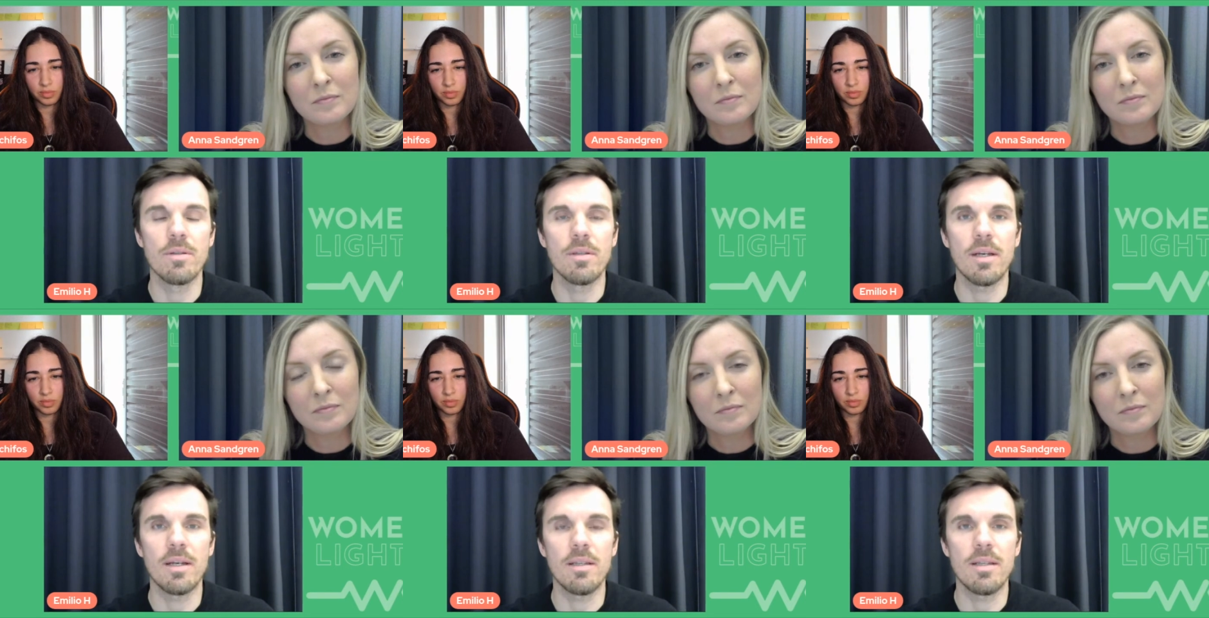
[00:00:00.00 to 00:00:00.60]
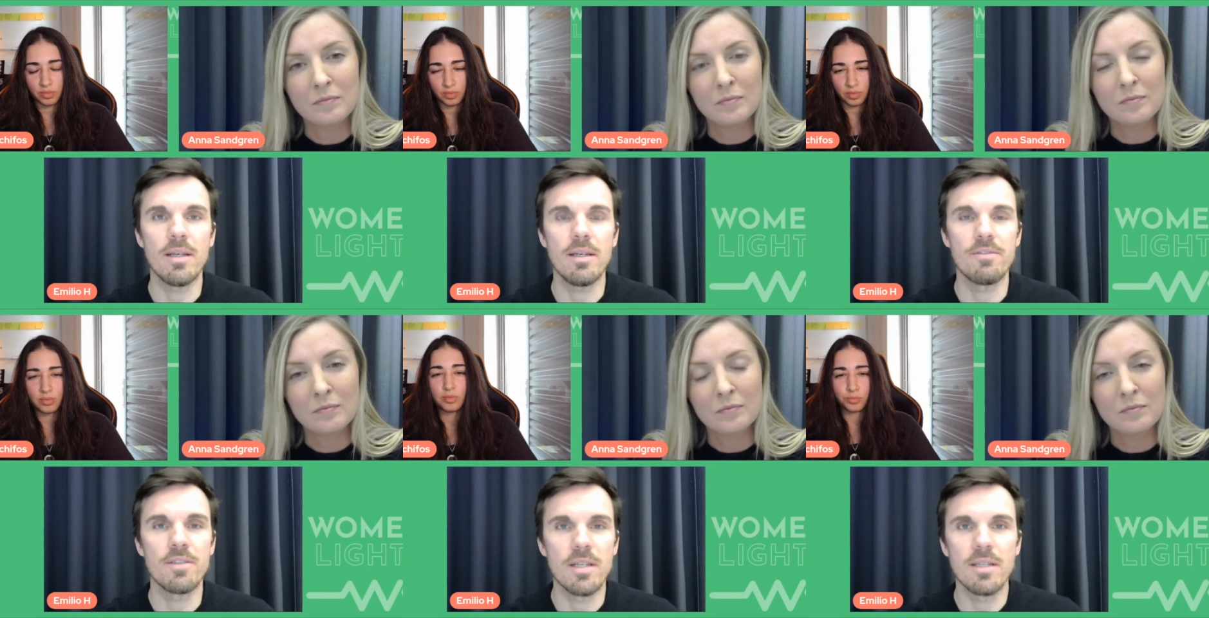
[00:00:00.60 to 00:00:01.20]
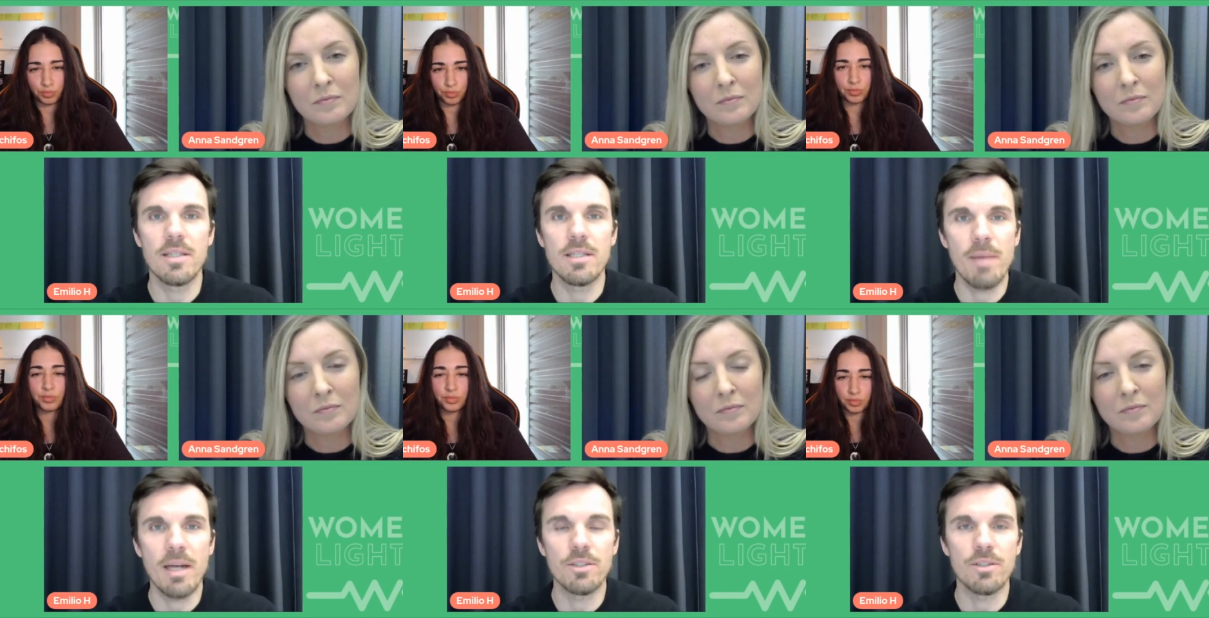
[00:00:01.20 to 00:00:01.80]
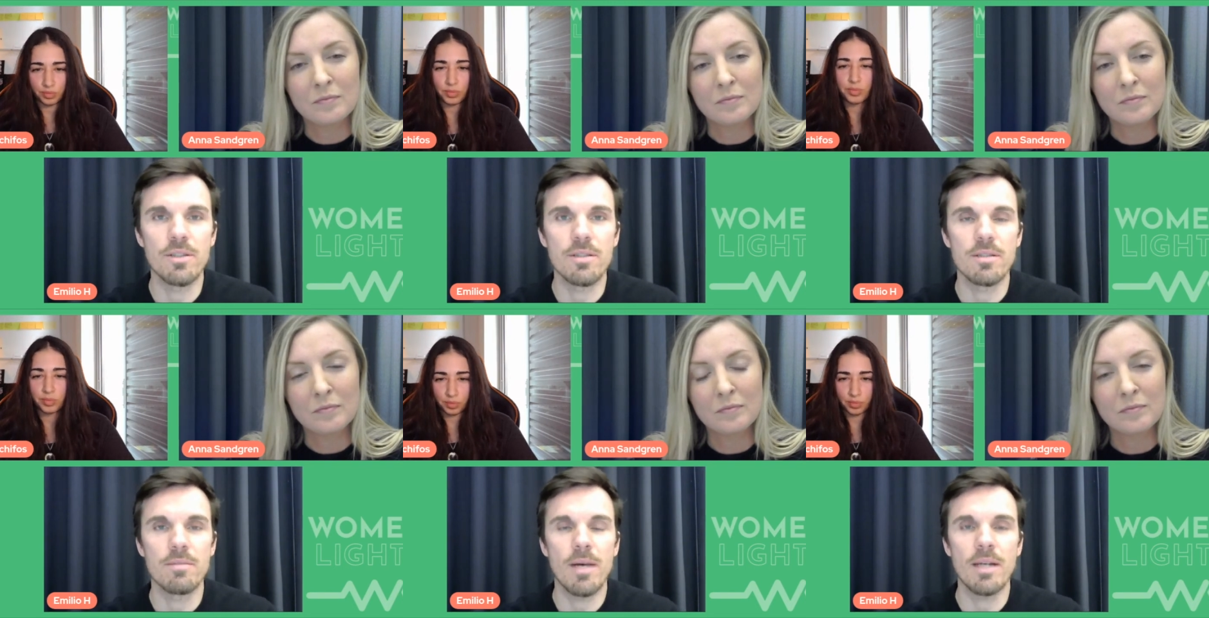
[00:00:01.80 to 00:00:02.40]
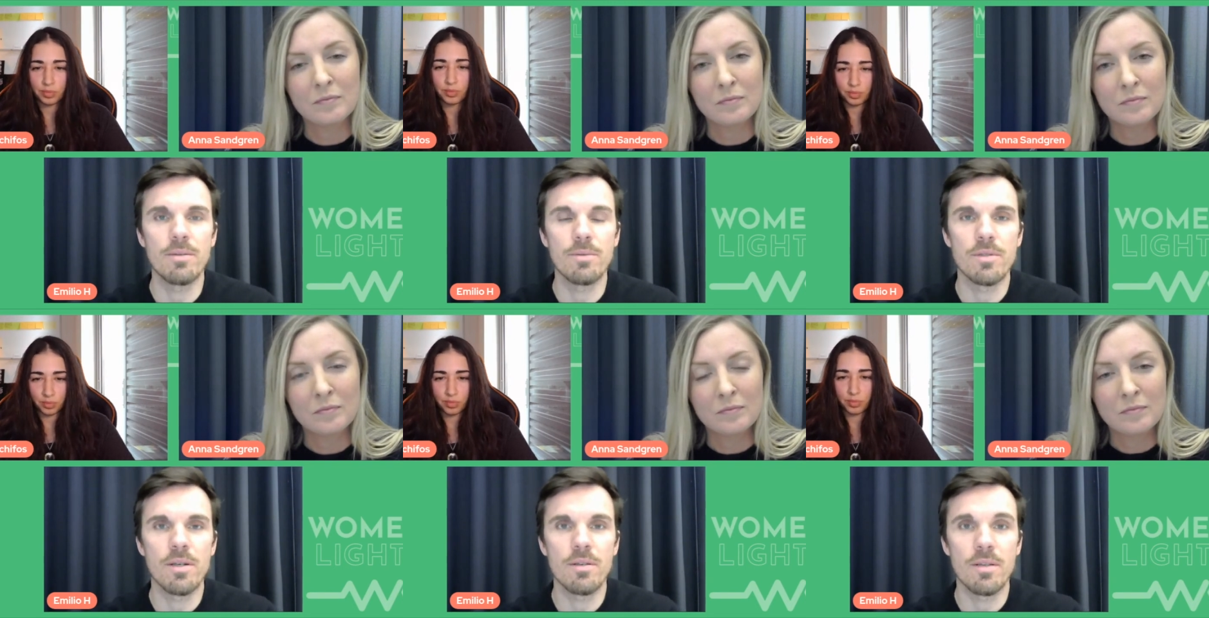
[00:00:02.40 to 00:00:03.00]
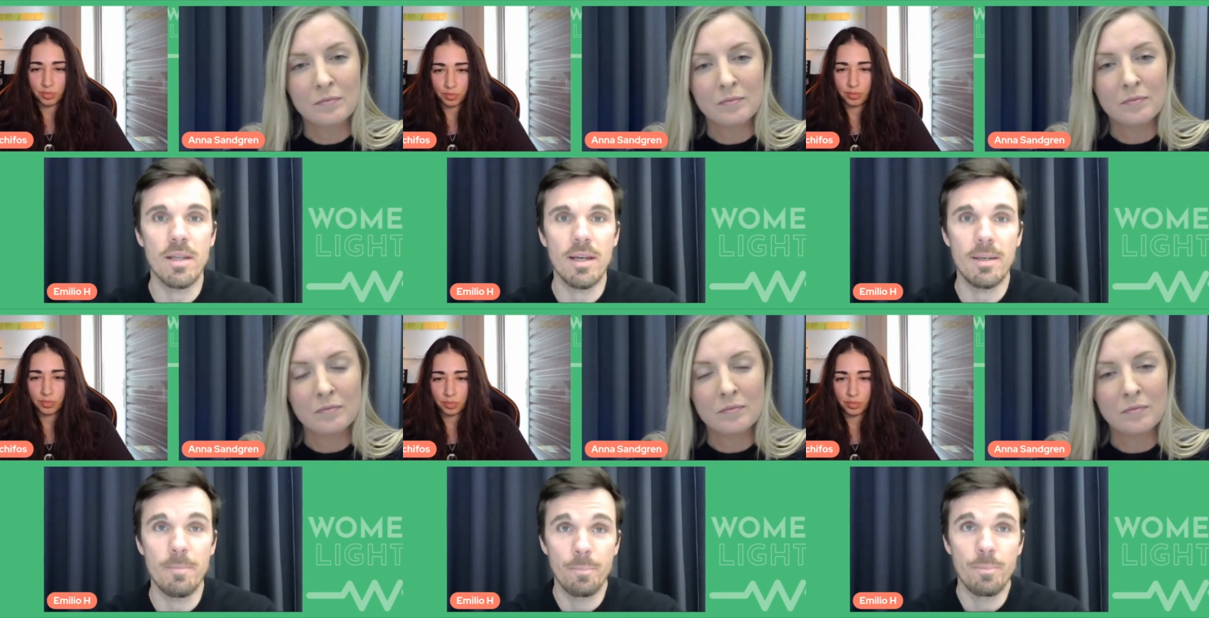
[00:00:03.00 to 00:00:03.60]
Speaker 1: and, and the facilities managers manual, so that they,